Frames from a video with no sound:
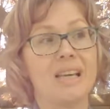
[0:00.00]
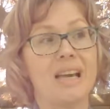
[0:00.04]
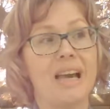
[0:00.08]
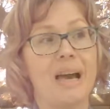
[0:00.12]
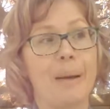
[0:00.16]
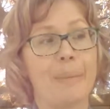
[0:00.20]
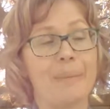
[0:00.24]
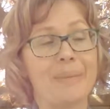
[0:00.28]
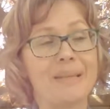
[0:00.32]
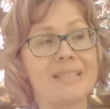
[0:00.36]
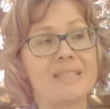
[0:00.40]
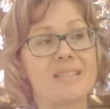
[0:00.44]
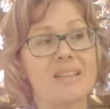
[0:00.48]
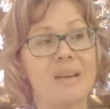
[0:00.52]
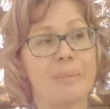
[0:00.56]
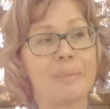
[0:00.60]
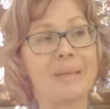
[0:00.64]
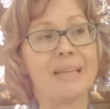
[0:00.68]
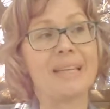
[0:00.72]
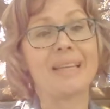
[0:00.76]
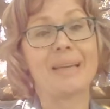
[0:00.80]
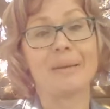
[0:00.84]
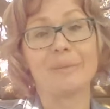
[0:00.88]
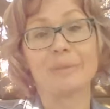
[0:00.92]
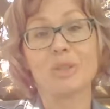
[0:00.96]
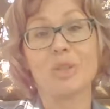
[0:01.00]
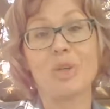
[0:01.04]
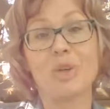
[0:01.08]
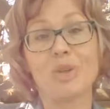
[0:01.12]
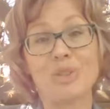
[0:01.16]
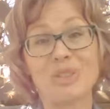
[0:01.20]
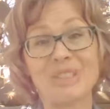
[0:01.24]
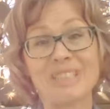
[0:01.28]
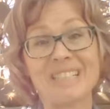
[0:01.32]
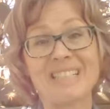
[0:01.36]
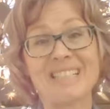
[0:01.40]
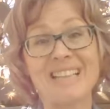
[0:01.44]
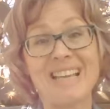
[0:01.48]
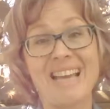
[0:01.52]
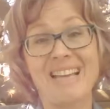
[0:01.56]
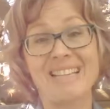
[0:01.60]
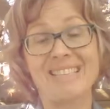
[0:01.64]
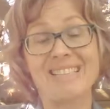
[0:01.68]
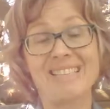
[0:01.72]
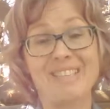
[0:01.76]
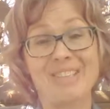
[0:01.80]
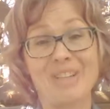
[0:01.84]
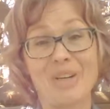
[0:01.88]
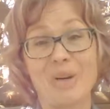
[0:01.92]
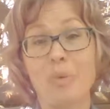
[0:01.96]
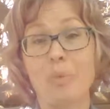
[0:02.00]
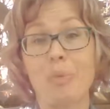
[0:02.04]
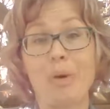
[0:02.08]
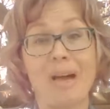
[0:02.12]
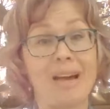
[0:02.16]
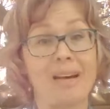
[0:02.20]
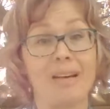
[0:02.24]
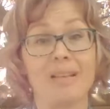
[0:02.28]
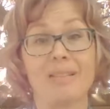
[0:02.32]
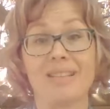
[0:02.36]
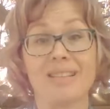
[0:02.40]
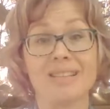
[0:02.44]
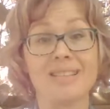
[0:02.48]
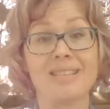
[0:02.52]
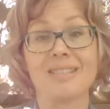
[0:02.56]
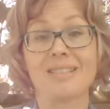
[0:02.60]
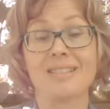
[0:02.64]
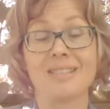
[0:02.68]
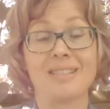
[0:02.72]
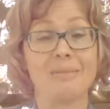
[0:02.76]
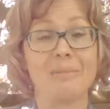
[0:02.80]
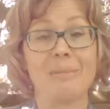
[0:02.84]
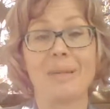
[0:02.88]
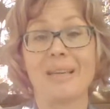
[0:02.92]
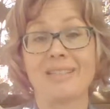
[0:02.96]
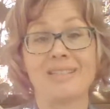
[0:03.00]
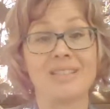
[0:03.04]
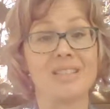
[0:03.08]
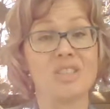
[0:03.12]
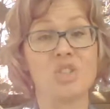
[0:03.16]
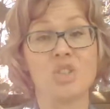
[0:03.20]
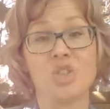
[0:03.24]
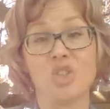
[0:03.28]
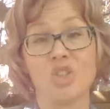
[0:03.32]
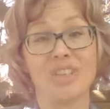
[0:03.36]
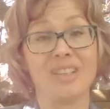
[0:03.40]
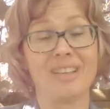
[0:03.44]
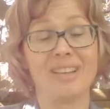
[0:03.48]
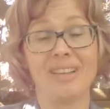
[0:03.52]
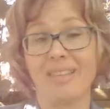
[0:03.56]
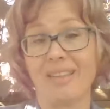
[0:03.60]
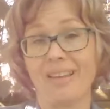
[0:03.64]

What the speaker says: I miss not being able to hold his hand and go, wow, this is an amazing journey.